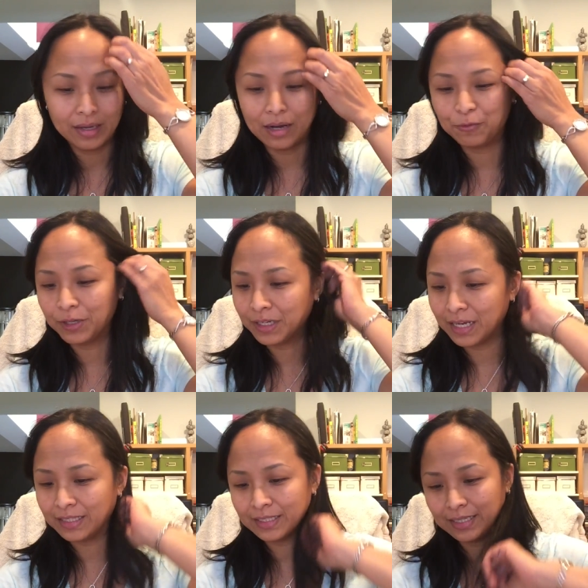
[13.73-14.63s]

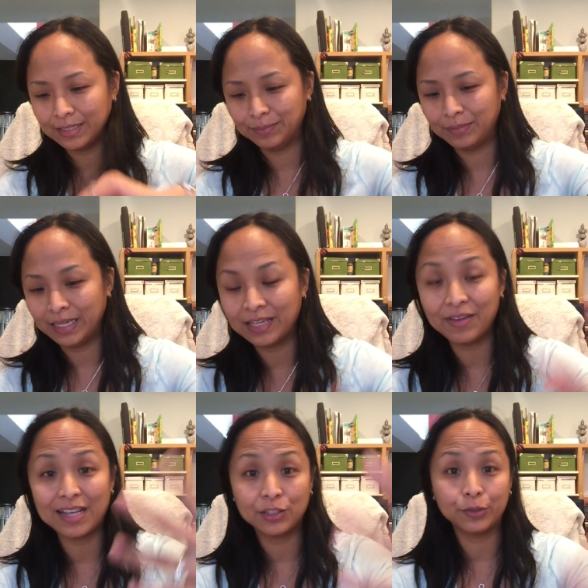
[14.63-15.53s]
realize I keep
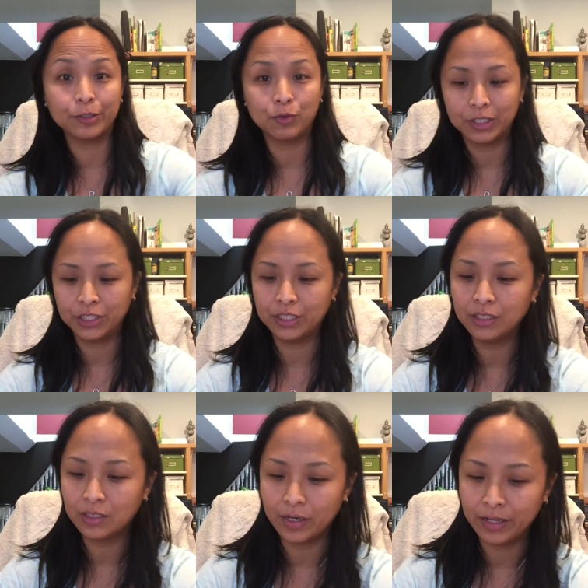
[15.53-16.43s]
answering
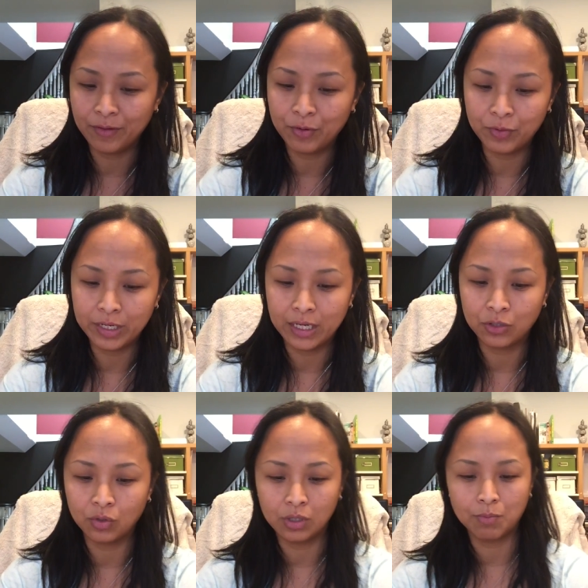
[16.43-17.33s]
questions, so I never really got
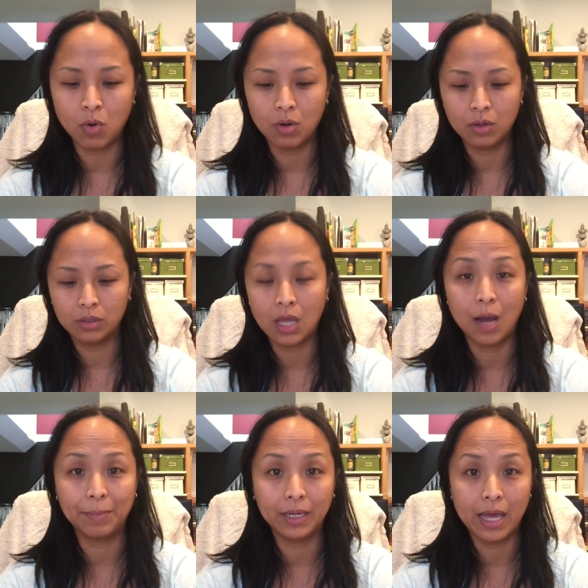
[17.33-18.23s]
to the
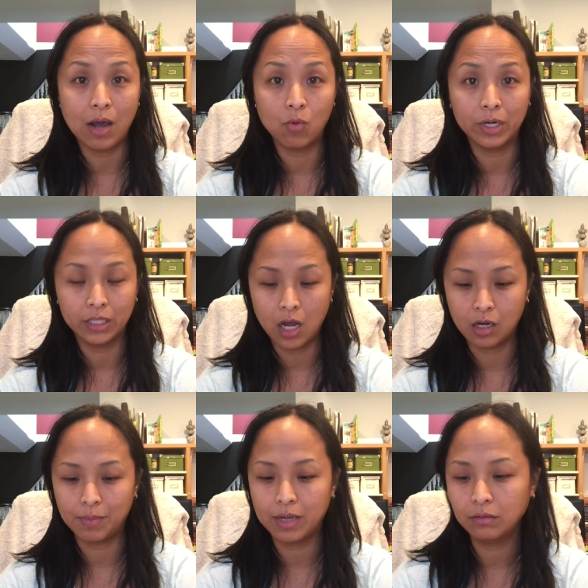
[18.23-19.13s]
topic that I want to
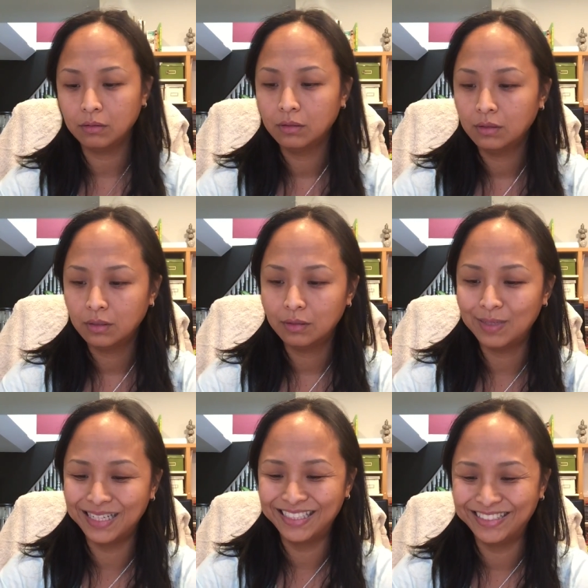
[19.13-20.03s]
talk about.
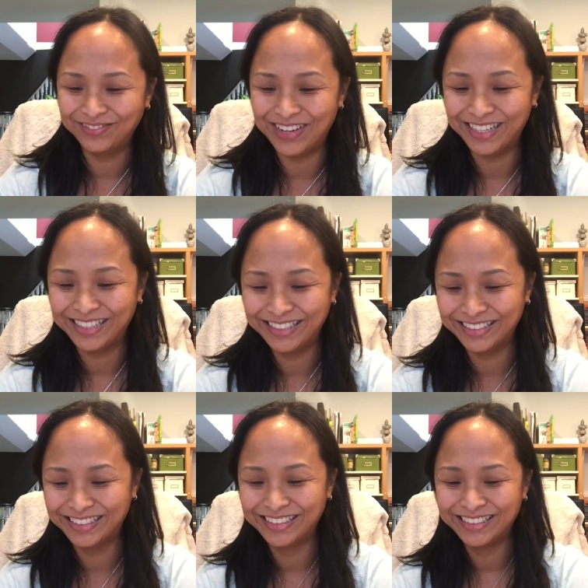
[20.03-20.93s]
But
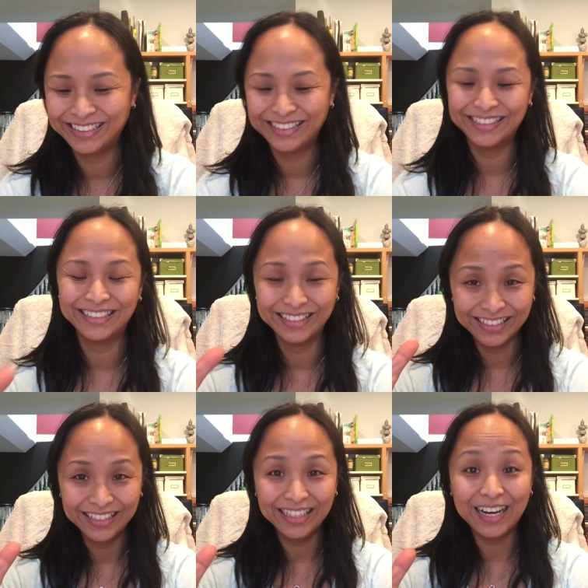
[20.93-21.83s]

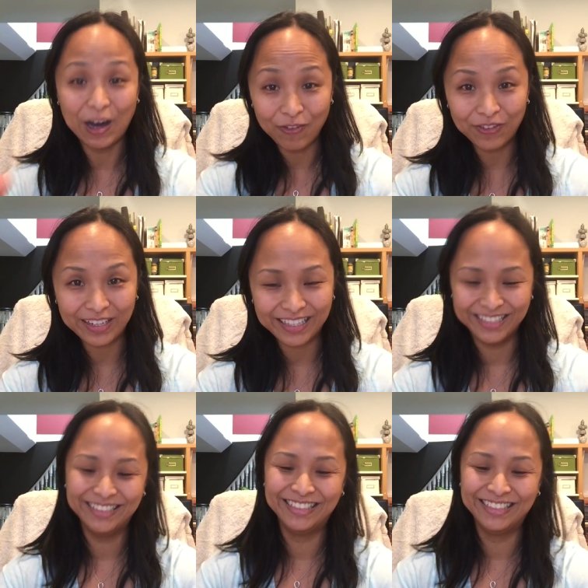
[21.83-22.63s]
hopefully,